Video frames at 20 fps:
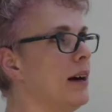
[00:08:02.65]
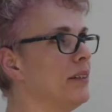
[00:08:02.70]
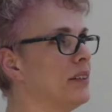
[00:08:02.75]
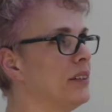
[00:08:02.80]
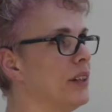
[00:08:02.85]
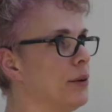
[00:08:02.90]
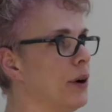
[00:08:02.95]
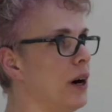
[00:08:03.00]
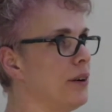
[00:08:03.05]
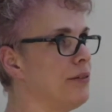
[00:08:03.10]

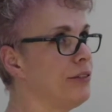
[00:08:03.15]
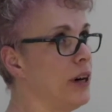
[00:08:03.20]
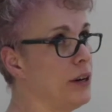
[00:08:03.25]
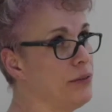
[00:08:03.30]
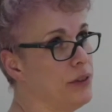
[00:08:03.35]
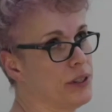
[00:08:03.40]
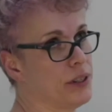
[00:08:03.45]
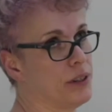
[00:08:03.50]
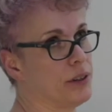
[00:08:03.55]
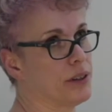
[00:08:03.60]
So I phoned
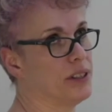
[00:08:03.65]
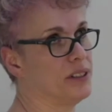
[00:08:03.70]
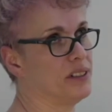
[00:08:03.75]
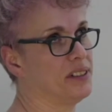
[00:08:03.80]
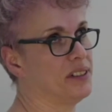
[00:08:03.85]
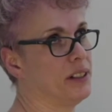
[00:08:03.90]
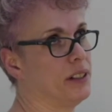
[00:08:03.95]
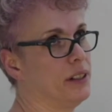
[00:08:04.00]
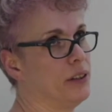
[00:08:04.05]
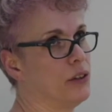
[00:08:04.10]
the doctor's
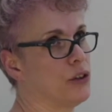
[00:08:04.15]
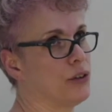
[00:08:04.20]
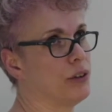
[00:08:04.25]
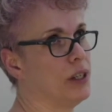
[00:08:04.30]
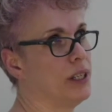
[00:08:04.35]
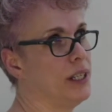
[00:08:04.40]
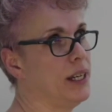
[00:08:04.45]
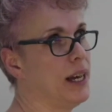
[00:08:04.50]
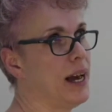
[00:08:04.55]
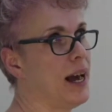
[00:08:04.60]

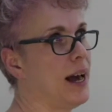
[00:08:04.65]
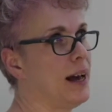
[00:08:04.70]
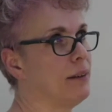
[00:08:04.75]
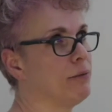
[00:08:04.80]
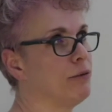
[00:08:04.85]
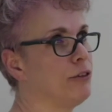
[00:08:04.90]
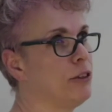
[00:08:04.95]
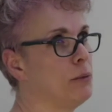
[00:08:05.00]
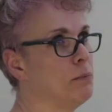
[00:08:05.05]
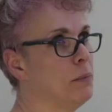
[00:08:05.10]
surgery, and
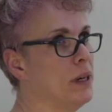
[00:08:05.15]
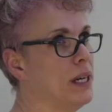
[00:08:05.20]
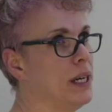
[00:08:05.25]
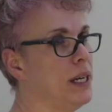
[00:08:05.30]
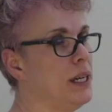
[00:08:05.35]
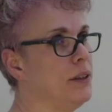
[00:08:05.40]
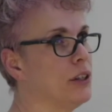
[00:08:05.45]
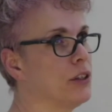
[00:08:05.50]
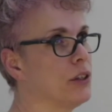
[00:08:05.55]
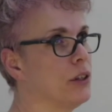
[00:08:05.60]
for
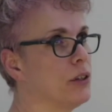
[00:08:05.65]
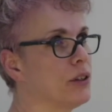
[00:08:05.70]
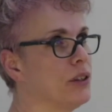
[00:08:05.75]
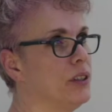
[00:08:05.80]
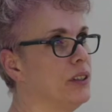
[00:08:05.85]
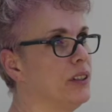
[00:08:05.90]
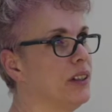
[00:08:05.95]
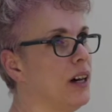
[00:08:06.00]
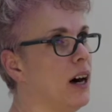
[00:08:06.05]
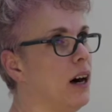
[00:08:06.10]
me, the
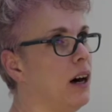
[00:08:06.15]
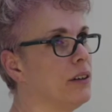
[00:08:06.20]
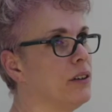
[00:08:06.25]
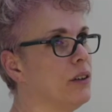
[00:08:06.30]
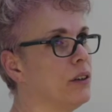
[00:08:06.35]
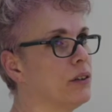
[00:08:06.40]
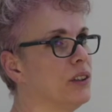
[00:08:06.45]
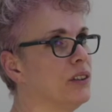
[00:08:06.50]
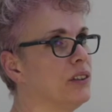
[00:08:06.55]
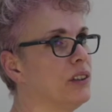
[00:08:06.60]
doctors are
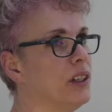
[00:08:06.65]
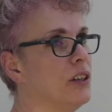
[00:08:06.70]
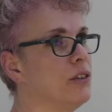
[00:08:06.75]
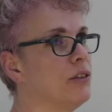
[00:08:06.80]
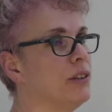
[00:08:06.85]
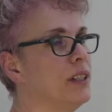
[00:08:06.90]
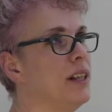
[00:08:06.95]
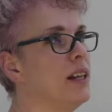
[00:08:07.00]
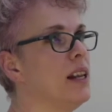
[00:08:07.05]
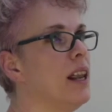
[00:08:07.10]
doctor's
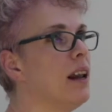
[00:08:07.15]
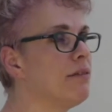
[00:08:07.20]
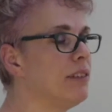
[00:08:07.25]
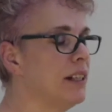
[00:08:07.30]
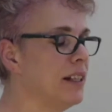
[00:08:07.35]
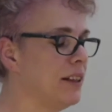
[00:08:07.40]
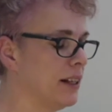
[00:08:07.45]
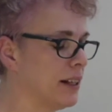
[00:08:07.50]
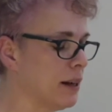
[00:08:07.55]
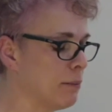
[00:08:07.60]
surgery. The lovely
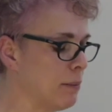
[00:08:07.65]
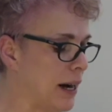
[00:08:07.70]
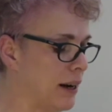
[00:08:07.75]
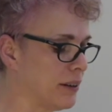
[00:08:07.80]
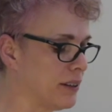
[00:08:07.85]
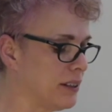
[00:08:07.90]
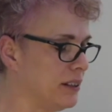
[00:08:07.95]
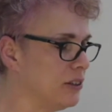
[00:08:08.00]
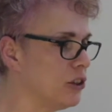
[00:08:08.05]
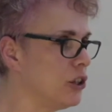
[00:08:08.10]
thing about
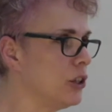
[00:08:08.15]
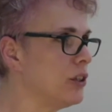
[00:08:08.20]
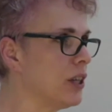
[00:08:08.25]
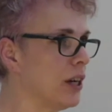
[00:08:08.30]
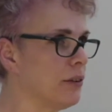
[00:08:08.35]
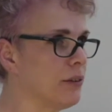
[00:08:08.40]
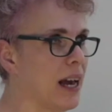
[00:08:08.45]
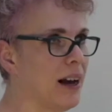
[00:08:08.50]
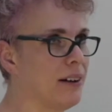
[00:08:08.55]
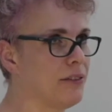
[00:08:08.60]
it is you
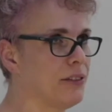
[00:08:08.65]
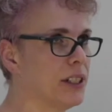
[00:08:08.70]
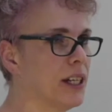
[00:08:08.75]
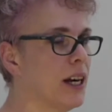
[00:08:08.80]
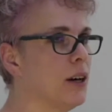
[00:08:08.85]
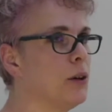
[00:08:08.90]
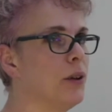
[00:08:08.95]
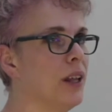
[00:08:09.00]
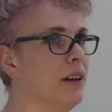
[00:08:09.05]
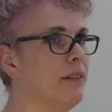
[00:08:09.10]
don't have to
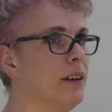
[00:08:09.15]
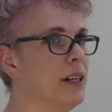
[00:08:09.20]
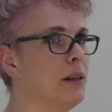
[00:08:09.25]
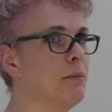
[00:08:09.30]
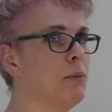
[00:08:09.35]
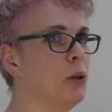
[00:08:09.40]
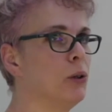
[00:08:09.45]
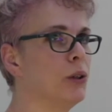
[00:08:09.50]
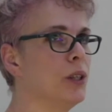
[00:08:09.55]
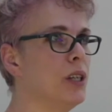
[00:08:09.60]
go there
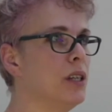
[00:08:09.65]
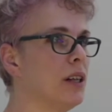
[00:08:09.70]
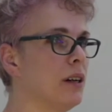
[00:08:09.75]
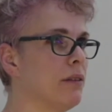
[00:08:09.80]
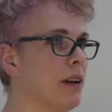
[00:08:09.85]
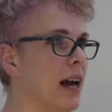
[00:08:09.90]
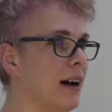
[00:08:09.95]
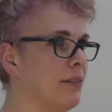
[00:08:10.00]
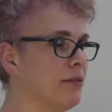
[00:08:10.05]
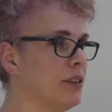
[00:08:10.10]
anymore. You
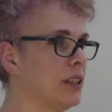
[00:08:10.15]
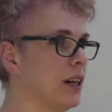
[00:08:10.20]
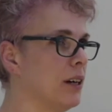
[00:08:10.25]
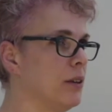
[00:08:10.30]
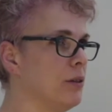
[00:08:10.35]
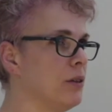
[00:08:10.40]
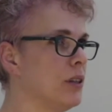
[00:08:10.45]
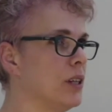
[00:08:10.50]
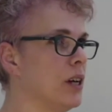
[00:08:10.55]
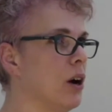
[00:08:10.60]
don't have to go
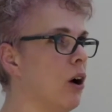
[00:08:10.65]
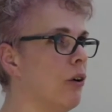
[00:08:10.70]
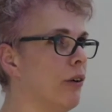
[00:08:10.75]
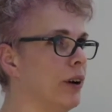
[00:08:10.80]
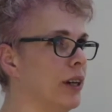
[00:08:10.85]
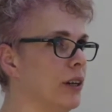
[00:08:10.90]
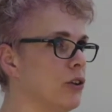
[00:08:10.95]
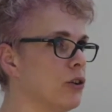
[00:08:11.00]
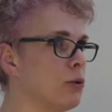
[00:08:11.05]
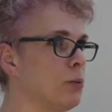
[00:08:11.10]
to the
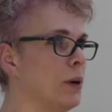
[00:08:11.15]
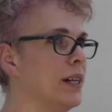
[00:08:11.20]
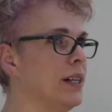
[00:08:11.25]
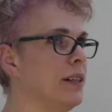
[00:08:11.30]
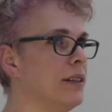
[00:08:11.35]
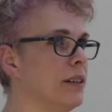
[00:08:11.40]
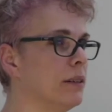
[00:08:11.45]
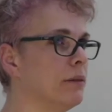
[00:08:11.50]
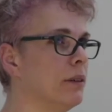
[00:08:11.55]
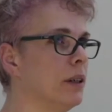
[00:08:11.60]
orange
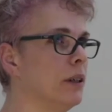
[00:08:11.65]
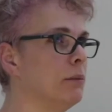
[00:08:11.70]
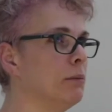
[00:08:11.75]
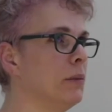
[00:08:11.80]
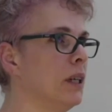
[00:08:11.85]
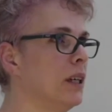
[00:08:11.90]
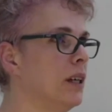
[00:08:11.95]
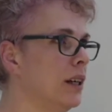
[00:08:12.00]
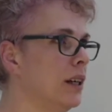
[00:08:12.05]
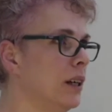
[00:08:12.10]
waiting room
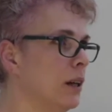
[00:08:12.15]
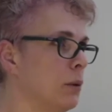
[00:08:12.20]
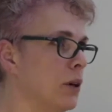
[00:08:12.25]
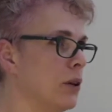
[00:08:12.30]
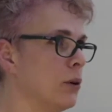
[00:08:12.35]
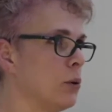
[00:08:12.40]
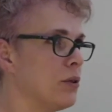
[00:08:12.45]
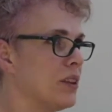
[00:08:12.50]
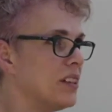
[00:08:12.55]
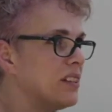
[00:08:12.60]

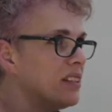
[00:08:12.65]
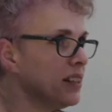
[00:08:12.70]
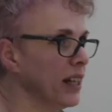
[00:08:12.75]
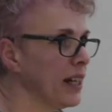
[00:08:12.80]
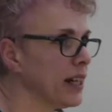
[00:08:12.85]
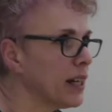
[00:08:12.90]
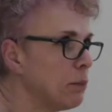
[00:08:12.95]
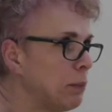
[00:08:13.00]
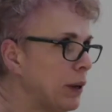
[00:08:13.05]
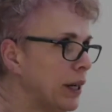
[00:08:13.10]
with all the
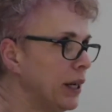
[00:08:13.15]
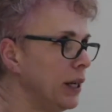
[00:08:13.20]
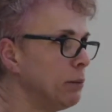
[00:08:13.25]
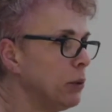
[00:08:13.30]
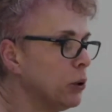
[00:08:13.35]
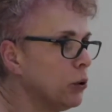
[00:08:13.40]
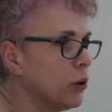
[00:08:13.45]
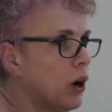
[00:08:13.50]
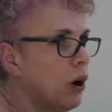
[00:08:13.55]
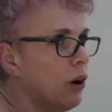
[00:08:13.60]
sick
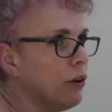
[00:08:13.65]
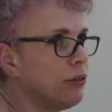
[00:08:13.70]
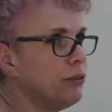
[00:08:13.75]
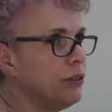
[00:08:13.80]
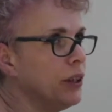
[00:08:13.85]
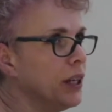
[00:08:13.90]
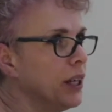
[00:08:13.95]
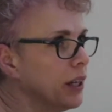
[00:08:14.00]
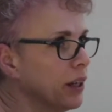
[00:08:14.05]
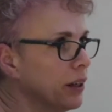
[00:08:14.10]
people
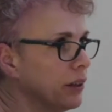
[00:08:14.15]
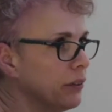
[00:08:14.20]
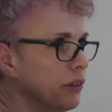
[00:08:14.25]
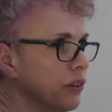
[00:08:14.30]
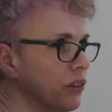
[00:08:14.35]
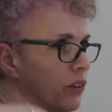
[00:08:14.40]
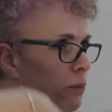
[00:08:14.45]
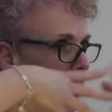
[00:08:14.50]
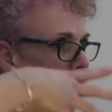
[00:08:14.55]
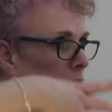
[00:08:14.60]
coughing and
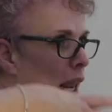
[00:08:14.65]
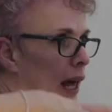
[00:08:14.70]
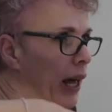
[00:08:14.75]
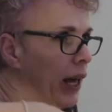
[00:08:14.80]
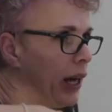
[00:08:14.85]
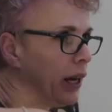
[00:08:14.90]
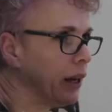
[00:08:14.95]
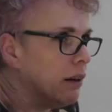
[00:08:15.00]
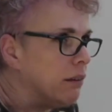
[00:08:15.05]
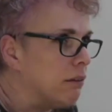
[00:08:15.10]

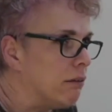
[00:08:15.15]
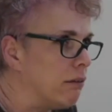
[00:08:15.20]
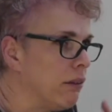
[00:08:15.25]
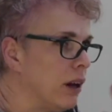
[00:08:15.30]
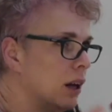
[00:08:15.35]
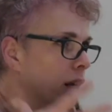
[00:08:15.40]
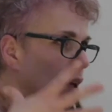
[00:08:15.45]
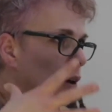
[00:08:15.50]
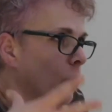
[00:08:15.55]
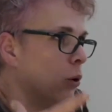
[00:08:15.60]
smelling and
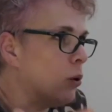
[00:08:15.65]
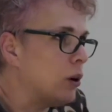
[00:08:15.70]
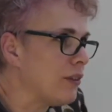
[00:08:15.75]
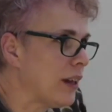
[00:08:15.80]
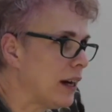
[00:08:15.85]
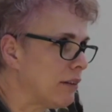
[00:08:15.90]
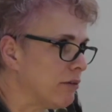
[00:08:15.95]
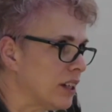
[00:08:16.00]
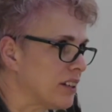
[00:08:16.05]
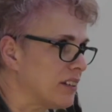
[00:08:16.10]
all of
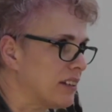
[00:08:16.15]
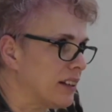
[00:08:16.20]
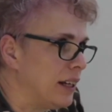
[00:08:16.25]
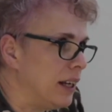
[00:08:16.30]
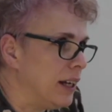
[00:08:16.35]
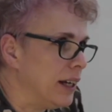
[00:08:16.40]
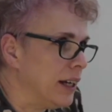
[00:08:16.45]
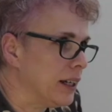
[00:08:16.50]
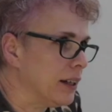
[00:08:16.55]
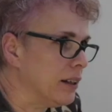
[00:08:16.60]
that
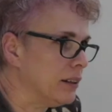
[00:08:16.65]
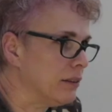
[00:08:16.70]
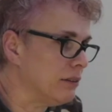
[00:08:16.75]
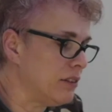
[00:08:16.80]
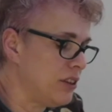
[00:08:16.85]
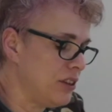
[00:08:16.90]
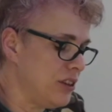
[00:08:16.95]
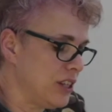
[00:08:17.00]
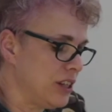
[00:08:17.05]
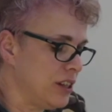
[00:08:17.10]
rustling and
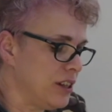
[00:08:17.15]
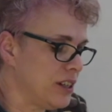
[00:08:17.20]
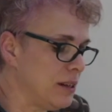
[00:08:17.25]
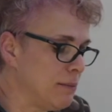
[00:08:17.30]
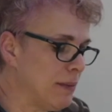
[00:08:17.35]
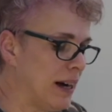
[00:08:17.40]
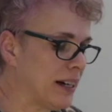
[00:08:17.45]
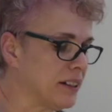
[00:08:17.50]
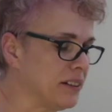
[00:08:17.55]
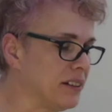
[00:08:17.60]
dirty
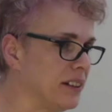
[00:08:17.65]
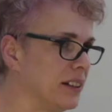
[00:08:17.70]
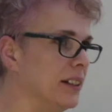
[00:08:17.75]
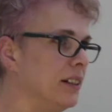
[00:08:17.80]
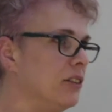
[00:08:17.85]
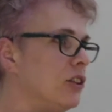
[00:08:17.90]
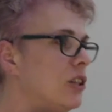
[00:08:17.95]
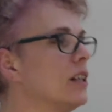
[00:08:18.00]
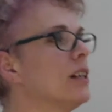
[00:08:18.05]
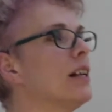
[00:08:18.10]

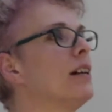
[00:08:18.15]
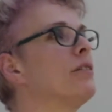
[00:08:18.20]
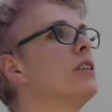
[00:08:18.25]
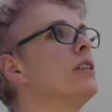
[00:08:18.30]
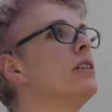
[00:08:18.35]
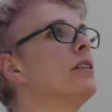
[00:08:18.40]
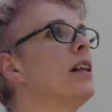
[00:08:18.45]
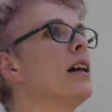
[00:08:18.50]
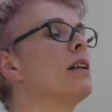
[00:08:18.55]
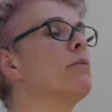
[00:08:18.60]
magazines. You don't have to
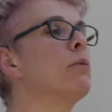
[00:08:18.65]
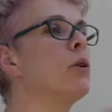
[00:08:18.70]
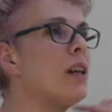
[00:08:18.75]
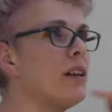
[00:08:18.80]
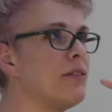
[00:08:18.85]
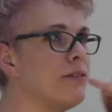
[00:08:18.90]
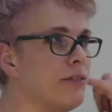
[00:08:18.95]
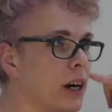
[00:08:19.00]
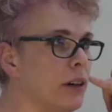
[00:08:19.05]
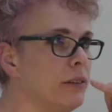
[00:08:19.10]
do that anymore.
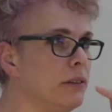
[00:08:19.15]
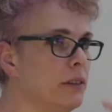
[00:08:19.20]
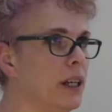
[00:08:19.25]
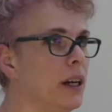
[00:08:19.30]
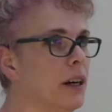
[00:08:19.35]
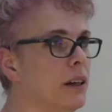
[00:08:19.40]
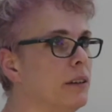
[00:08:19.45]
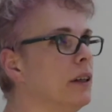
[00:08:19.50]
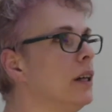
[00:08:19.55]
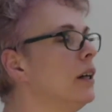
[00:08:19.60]
They phone
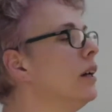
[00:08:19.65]
you.